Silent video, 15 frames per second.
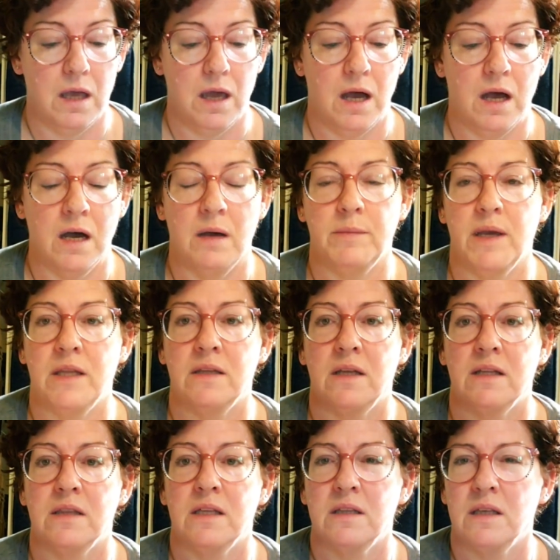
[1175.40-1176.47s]
and I
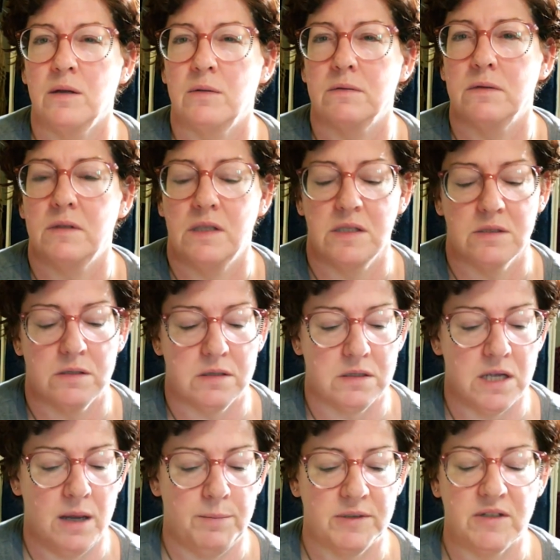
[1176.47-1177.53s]
think these
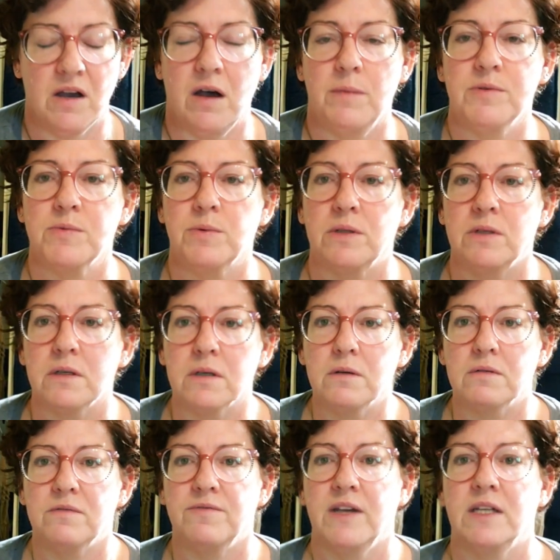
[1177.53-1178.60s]
type of tops will look
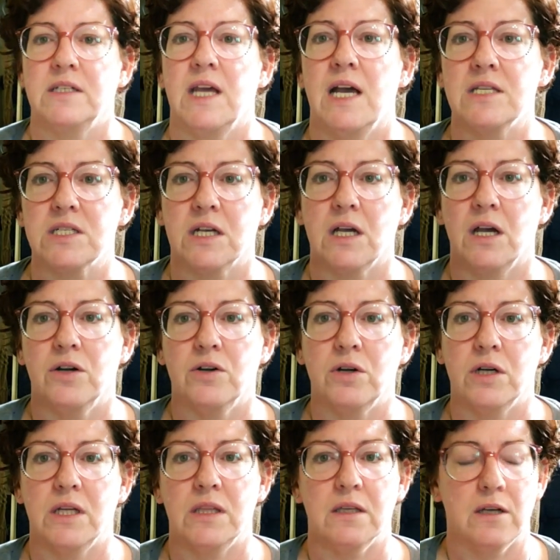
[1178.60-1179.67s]
fantastic
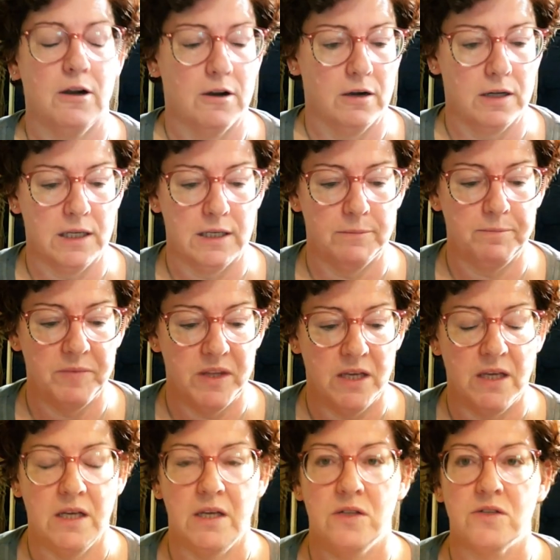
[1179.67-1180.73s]
underneath a cardigan.
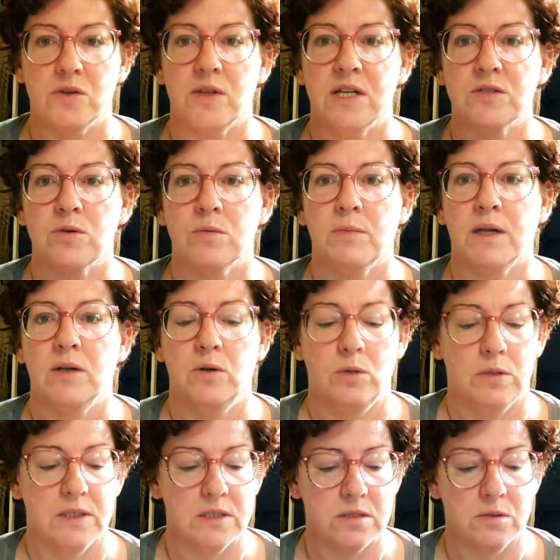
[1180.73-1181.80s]
So that's what my goal
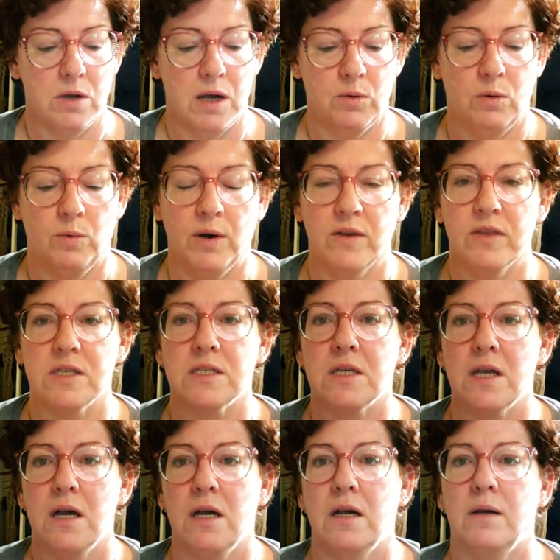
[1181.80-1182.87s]
is. So I will wear this
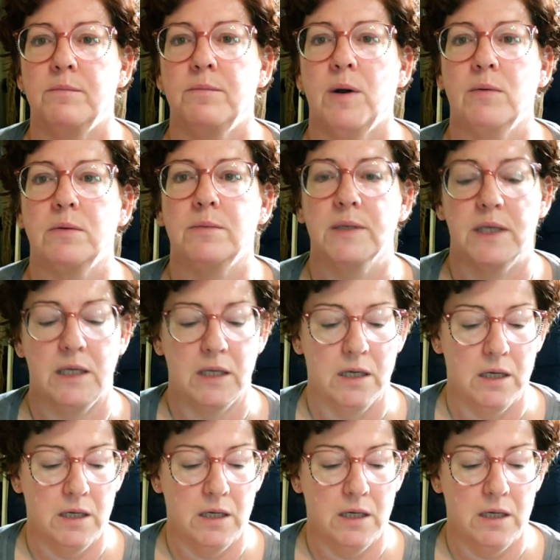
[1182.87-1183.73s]
probably